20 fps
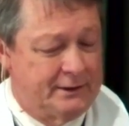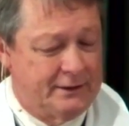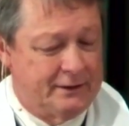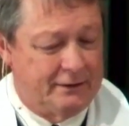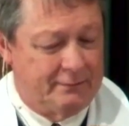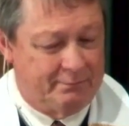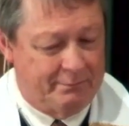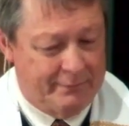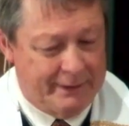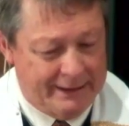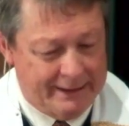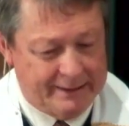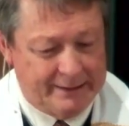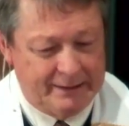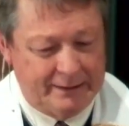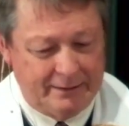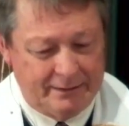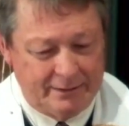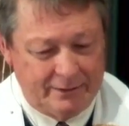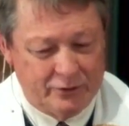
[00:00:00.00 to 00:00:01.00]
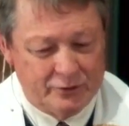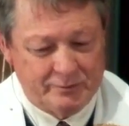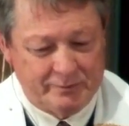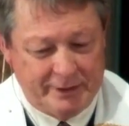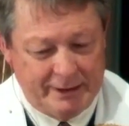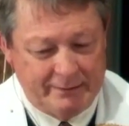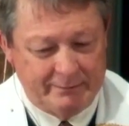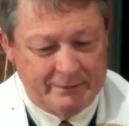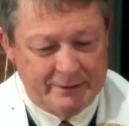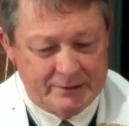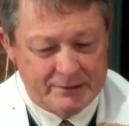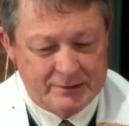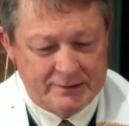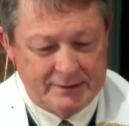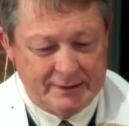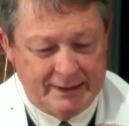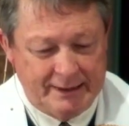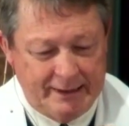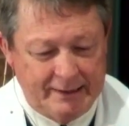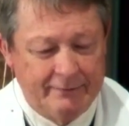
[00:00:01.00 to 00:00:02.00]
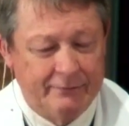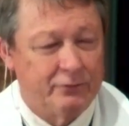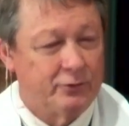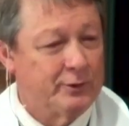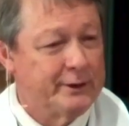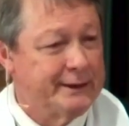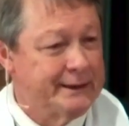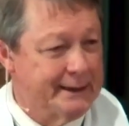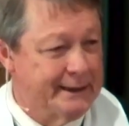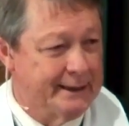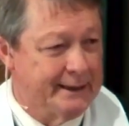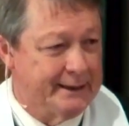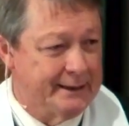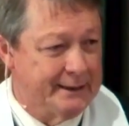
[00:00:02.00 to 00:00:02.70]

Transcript: of making those payments every day.